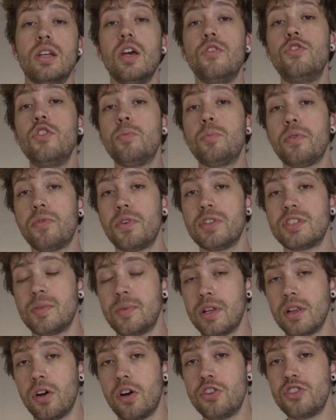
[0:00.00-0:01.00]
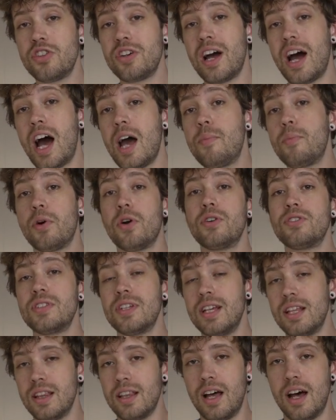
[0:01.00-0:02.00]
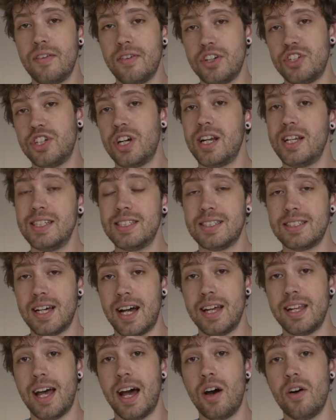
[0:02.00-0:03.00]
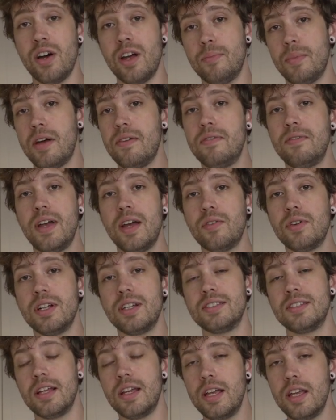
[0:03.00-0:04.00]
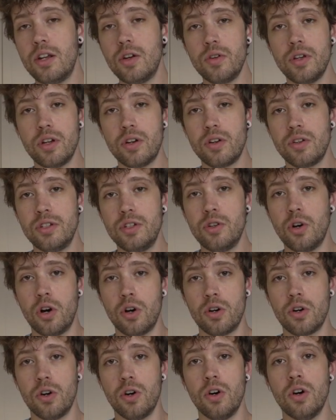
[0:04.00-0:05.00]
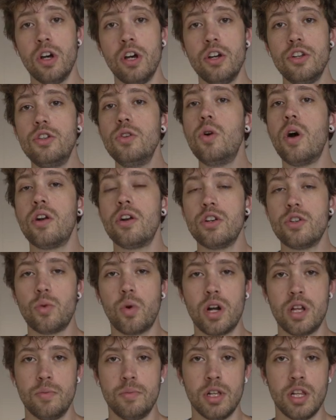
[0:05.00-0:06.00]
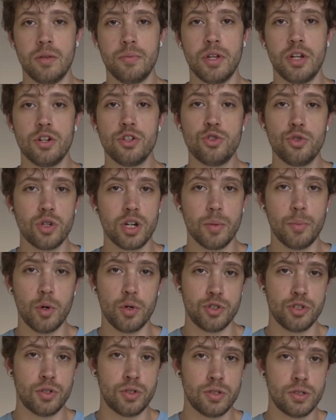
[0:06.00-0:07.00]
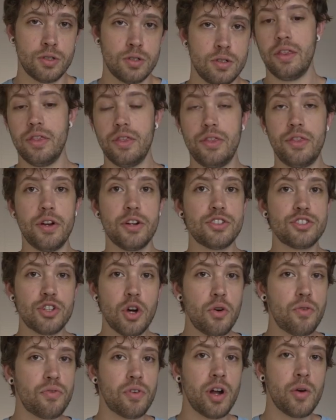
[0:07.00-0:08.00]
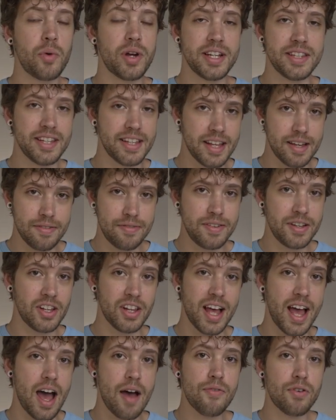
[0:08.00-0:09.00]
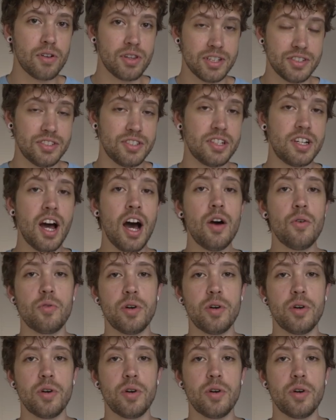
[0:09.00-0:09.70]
If you prefer something larger, I personally love a Chinese side out, and my favorite is the Hitohira Nihonko 220mm Chukka Bocho. They're so front-weighted that they feel effortless to cut